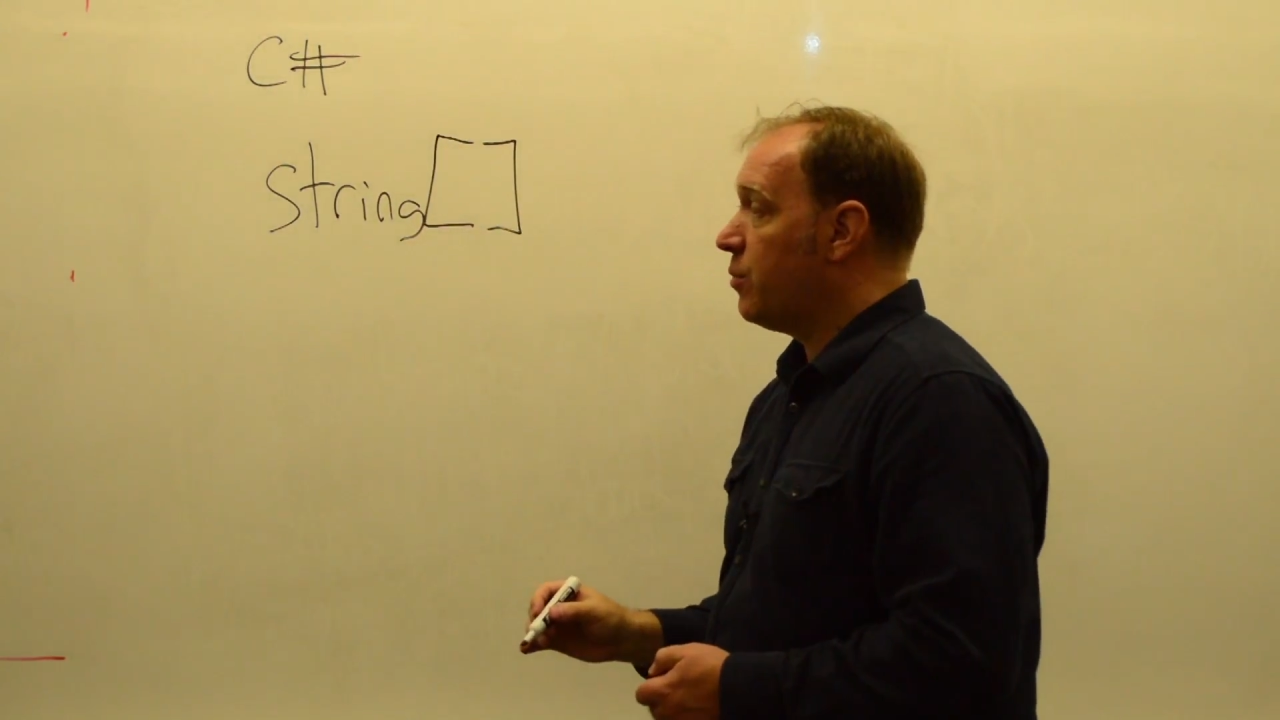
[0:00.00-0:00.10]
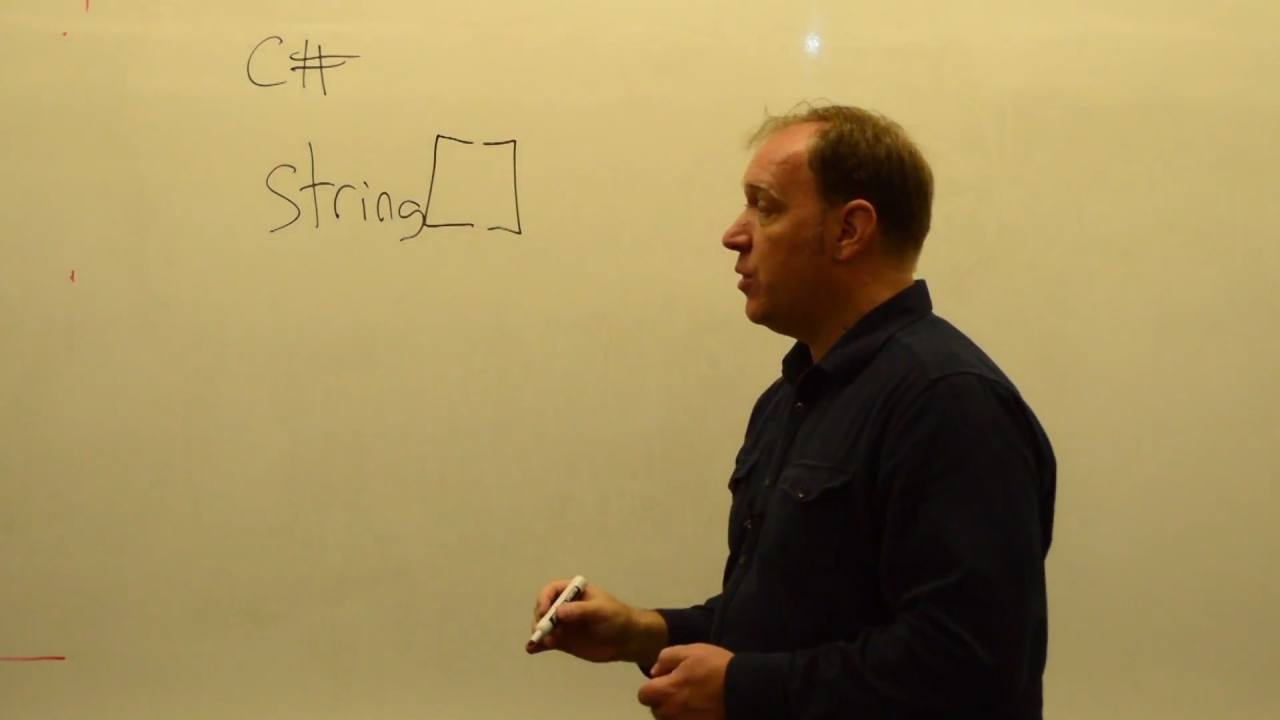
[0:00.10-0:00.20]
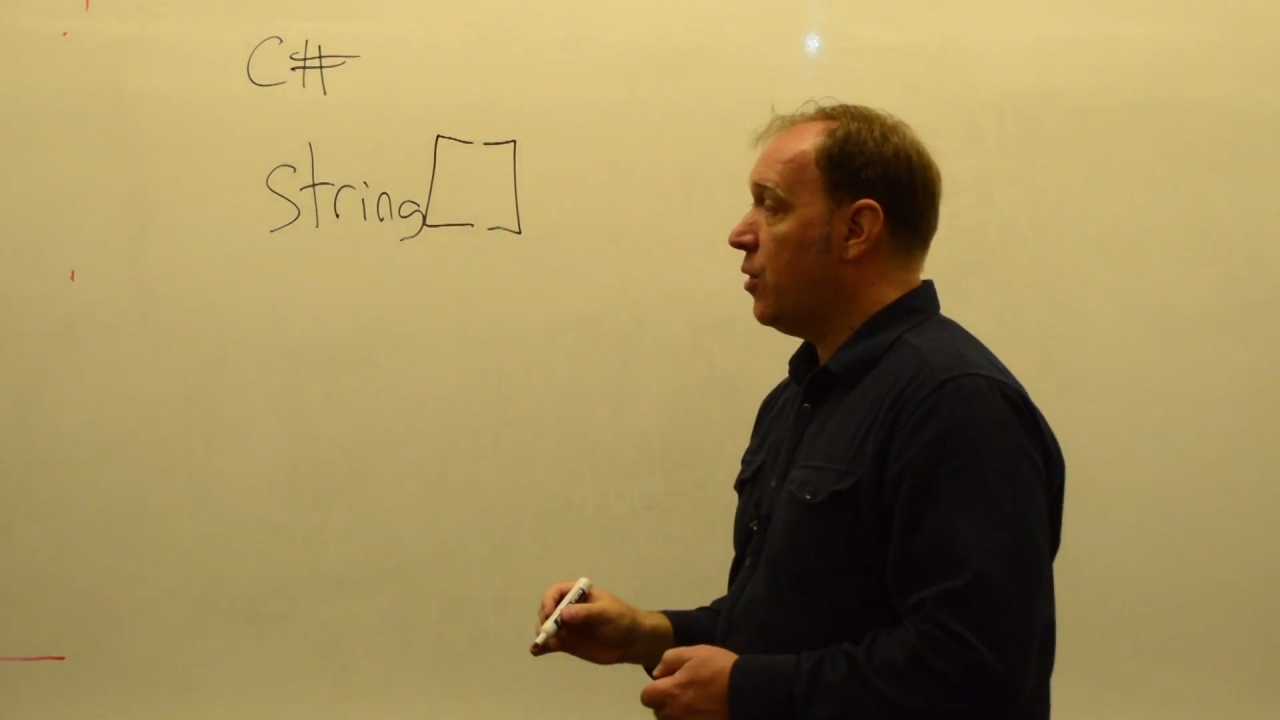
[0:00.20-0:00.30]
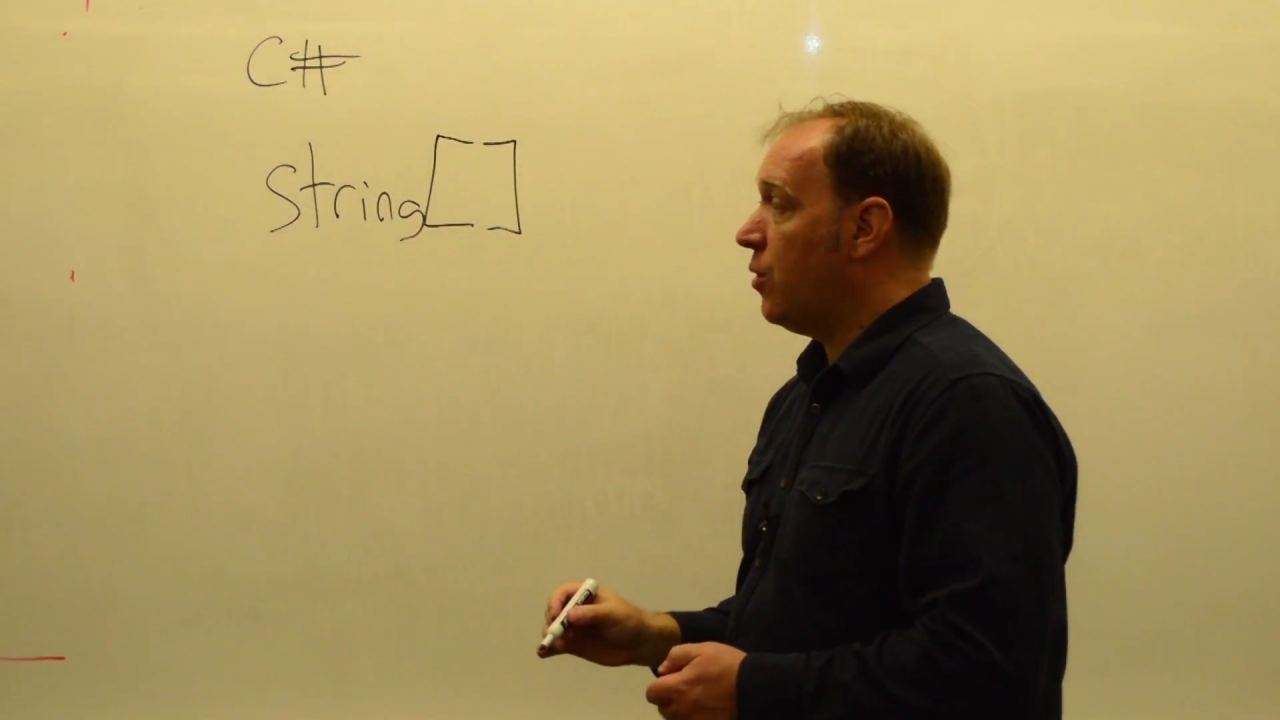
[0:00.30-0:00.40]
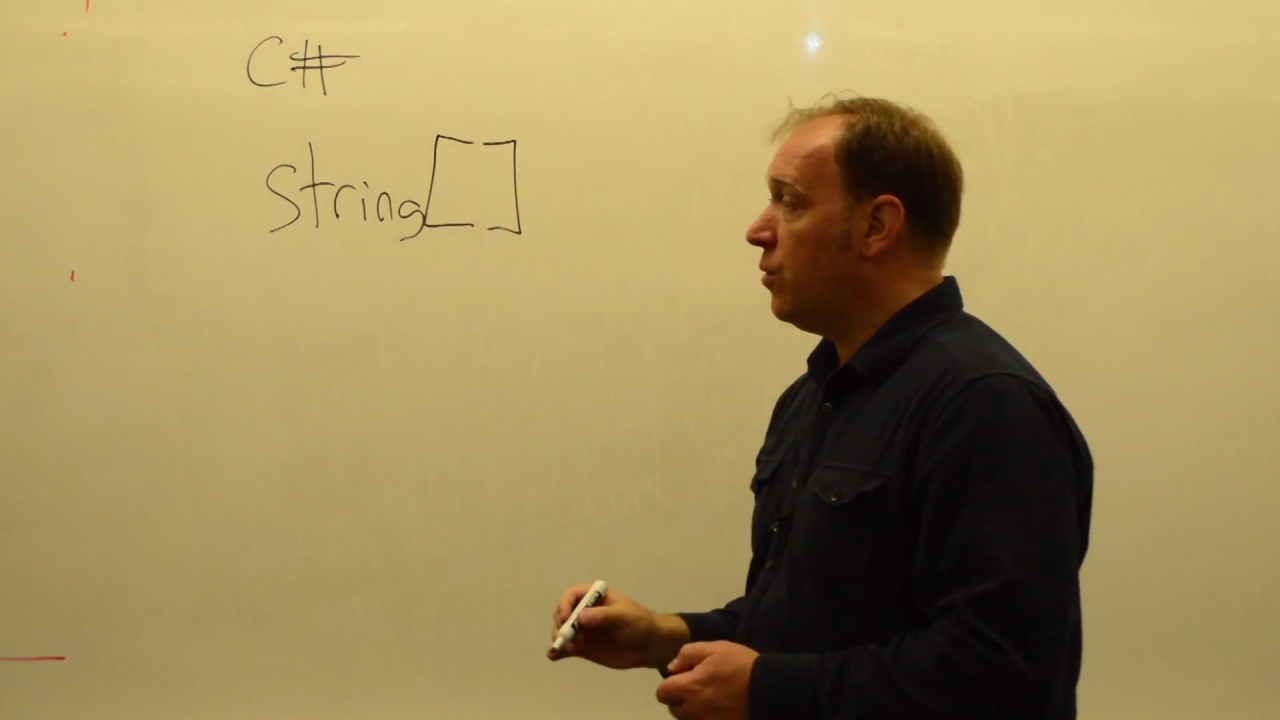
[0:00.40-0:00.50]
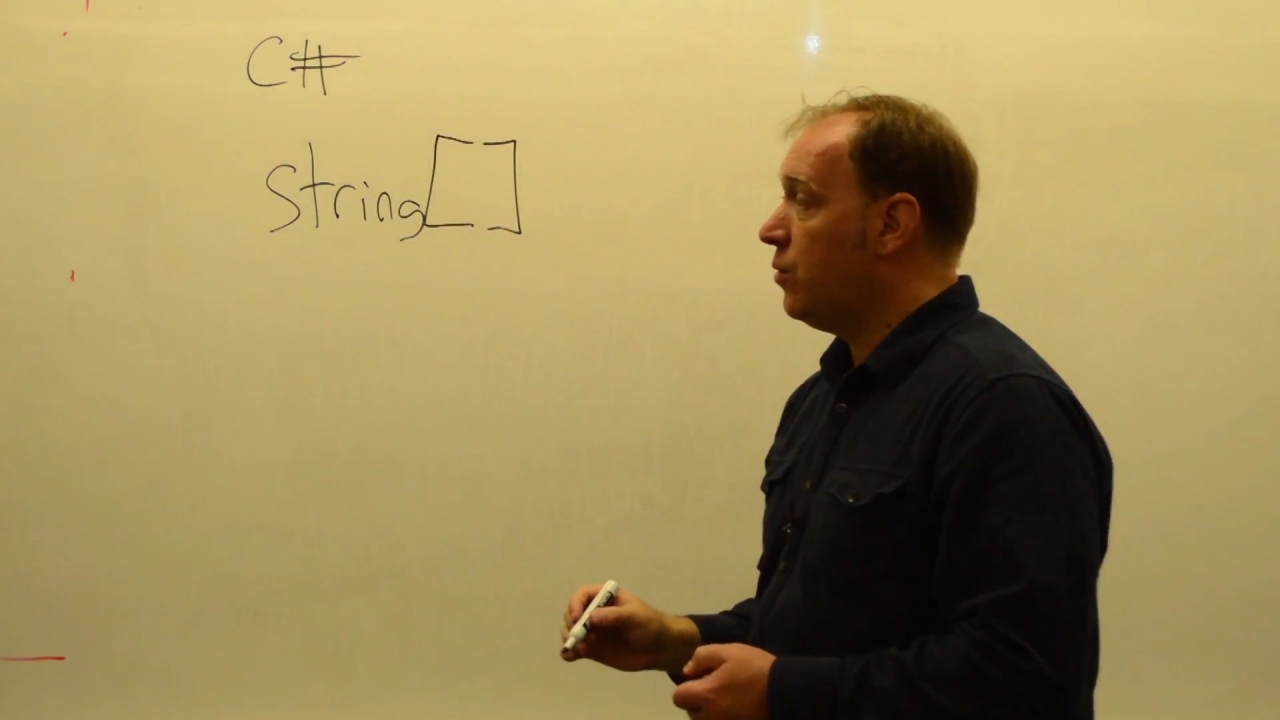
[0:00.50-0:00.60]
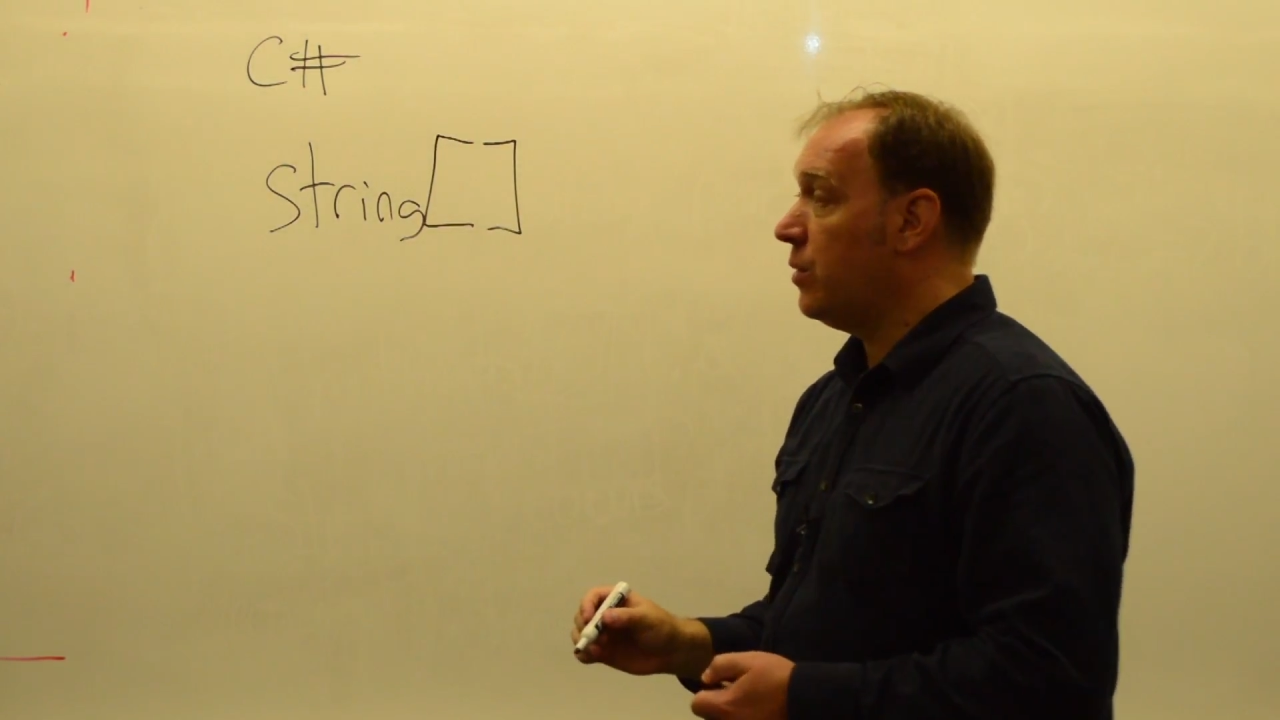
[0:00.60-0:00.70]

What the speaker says: know